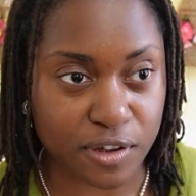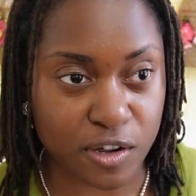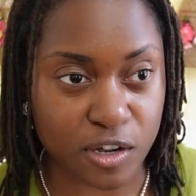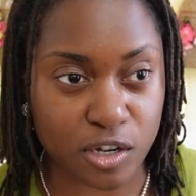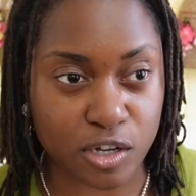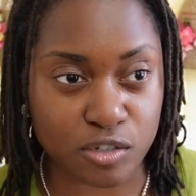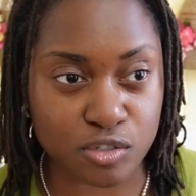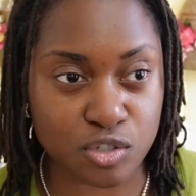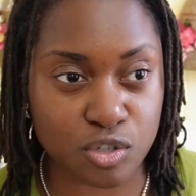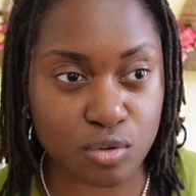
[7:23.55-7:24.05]

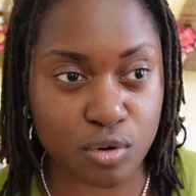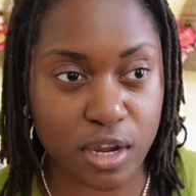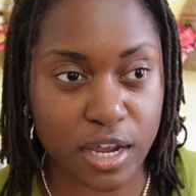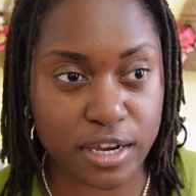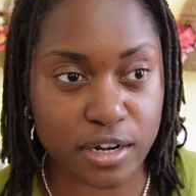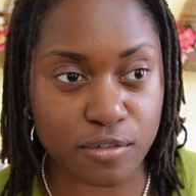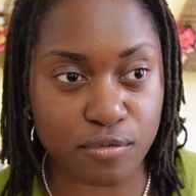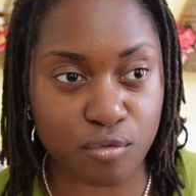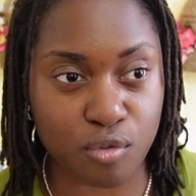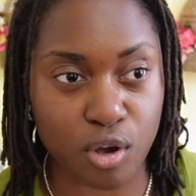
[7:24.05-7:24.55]
I also
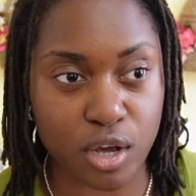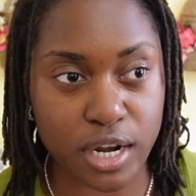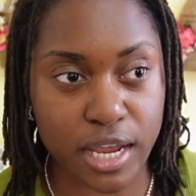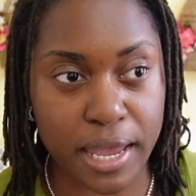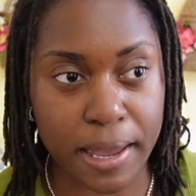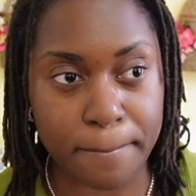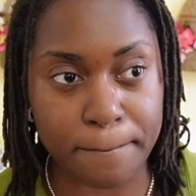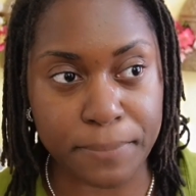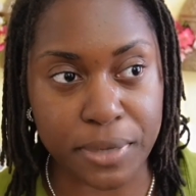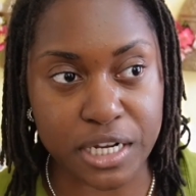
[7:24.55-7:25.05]
kind of want
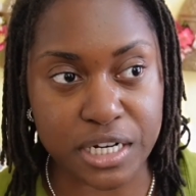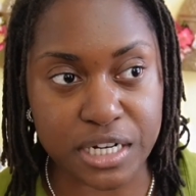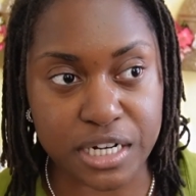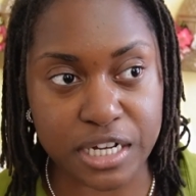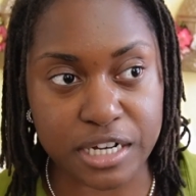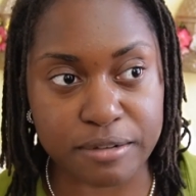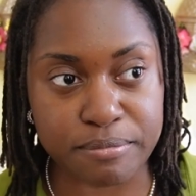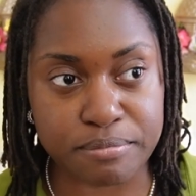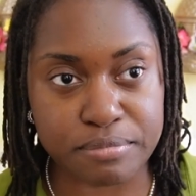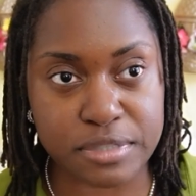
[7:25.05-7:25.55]
a
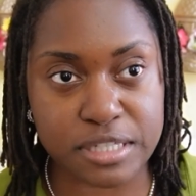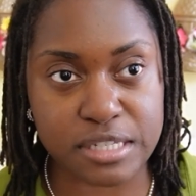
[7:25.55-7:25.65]
button-up